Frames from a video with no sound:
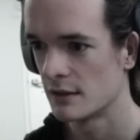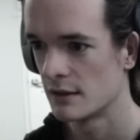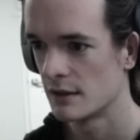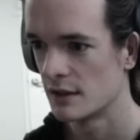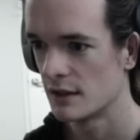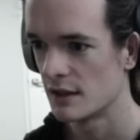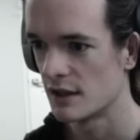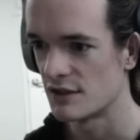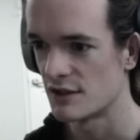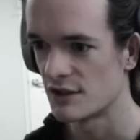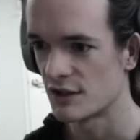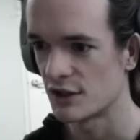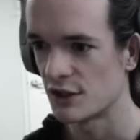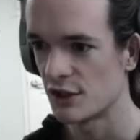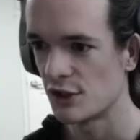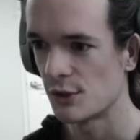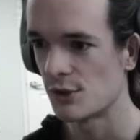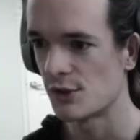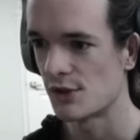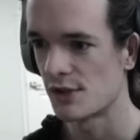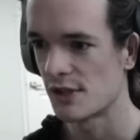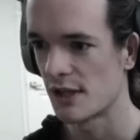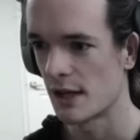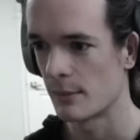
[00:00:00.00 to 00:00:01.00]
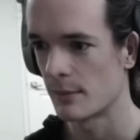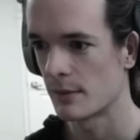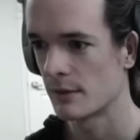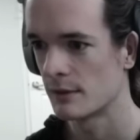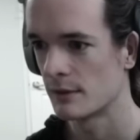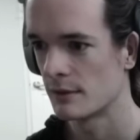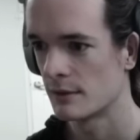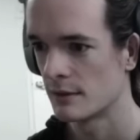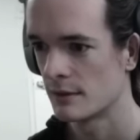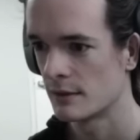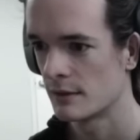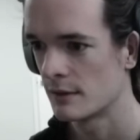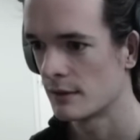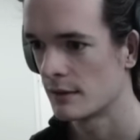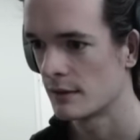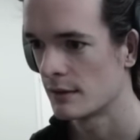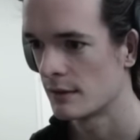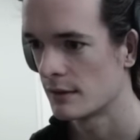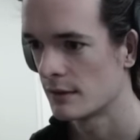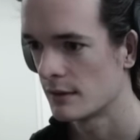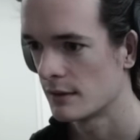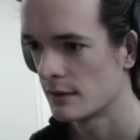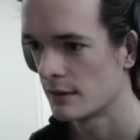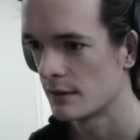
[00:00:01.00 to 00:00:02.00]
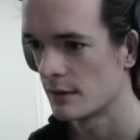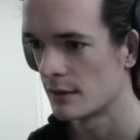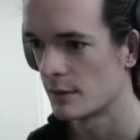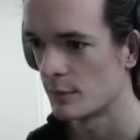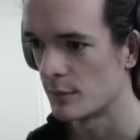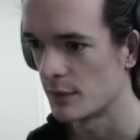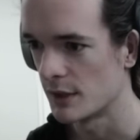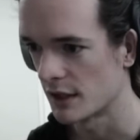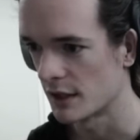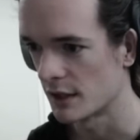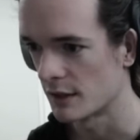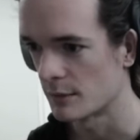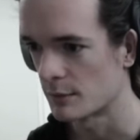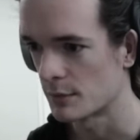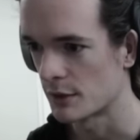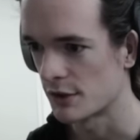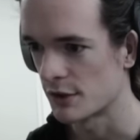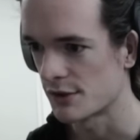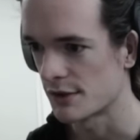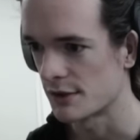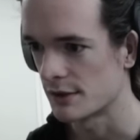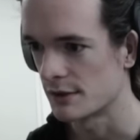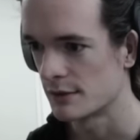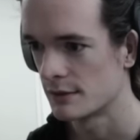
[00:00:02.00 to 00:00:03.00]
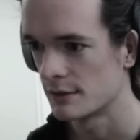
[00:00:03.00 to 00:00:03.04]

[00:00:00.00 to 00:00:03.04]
is a huge step in being a person.